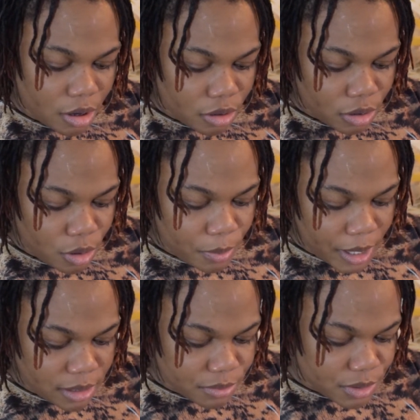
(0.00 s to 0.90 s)

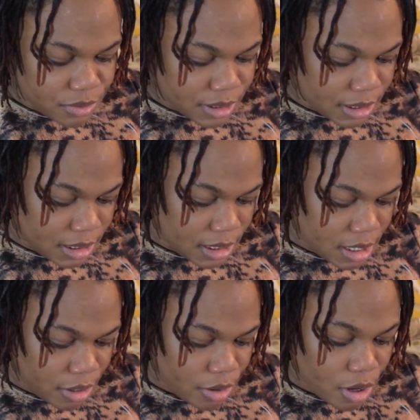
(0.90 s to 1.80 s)
Global Beauty
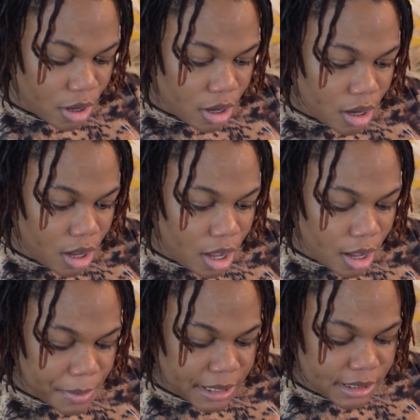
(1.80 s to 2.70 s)
Care.
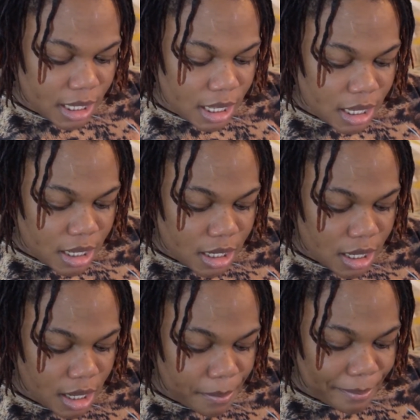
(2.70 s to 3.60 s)
It's a
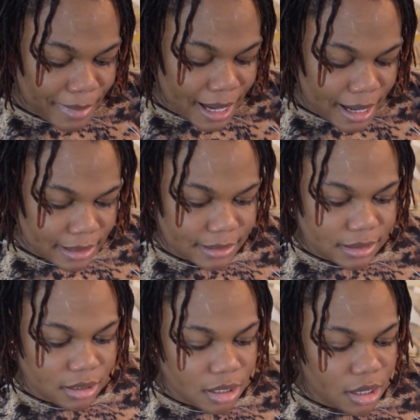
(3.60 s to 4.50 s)

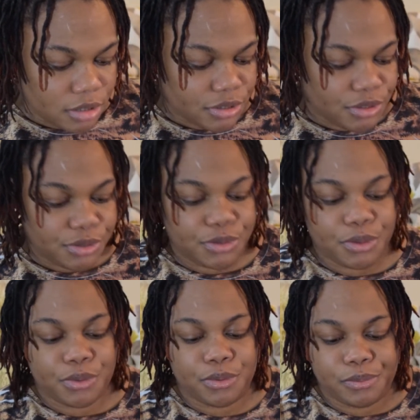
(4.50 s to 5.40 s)
mask.
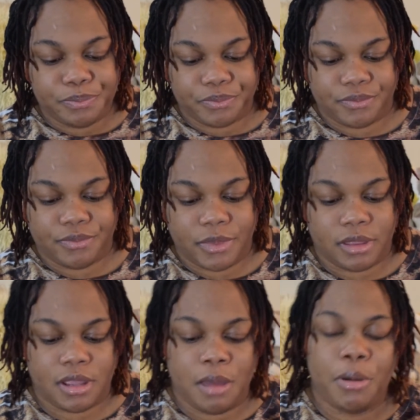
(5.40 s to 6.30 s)
So
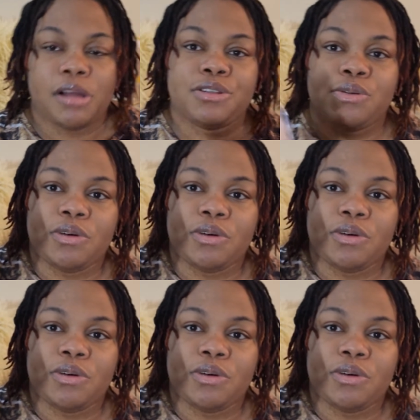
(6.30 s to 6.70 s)
I bought 2